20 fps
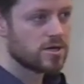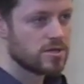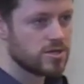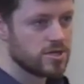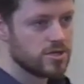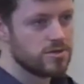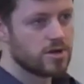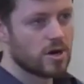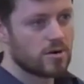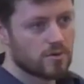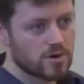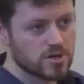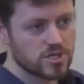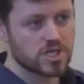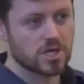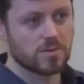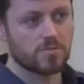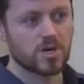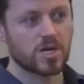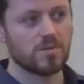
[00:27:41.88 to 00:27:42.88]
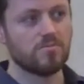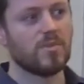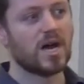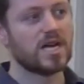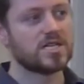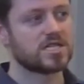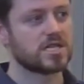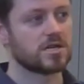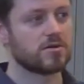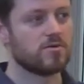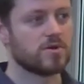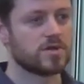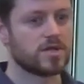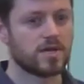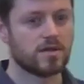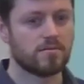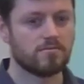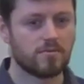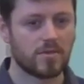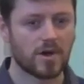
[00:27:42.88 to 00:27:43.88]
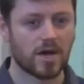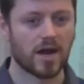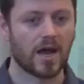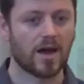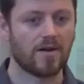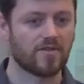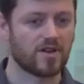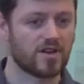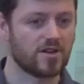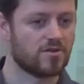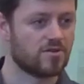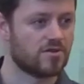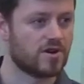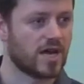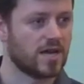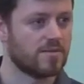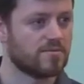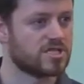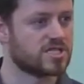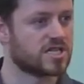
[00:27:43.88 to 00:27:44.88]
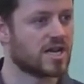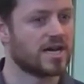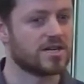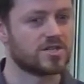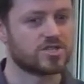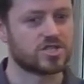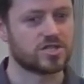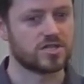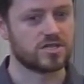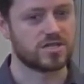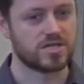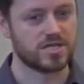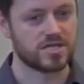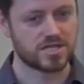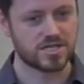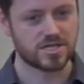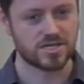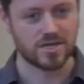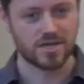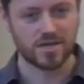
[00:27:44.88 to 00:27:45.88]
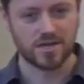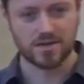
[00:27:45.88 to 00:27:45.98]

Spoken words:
You don't want somebody messing with it and having your name attached to this